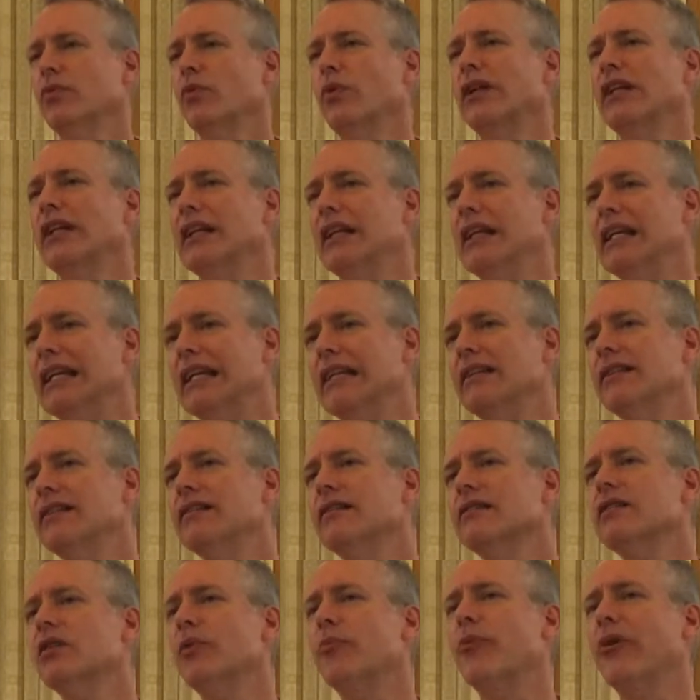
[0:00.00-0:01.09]
We
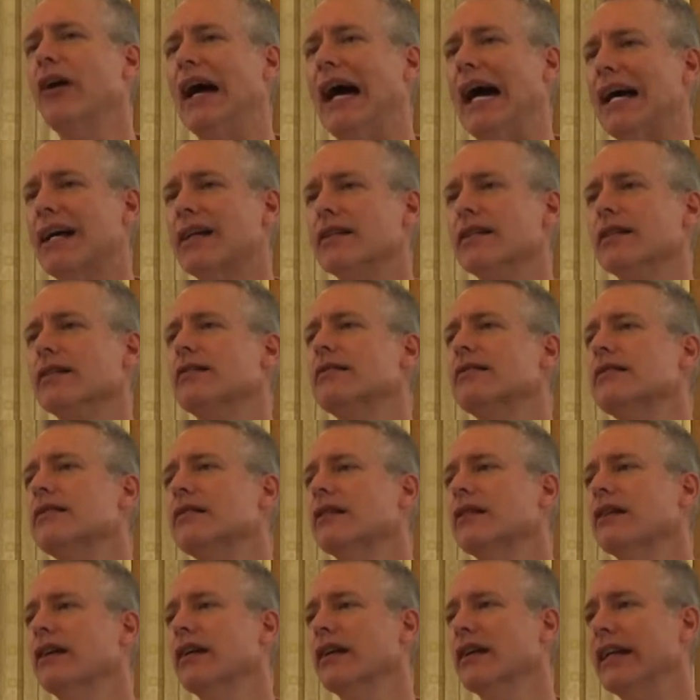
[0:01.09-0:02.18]
need to practice
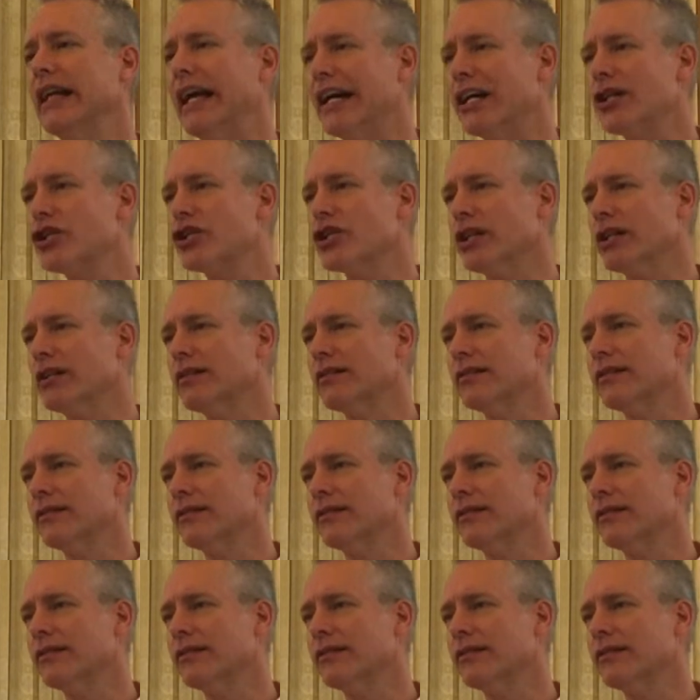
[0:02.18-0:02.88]
connection.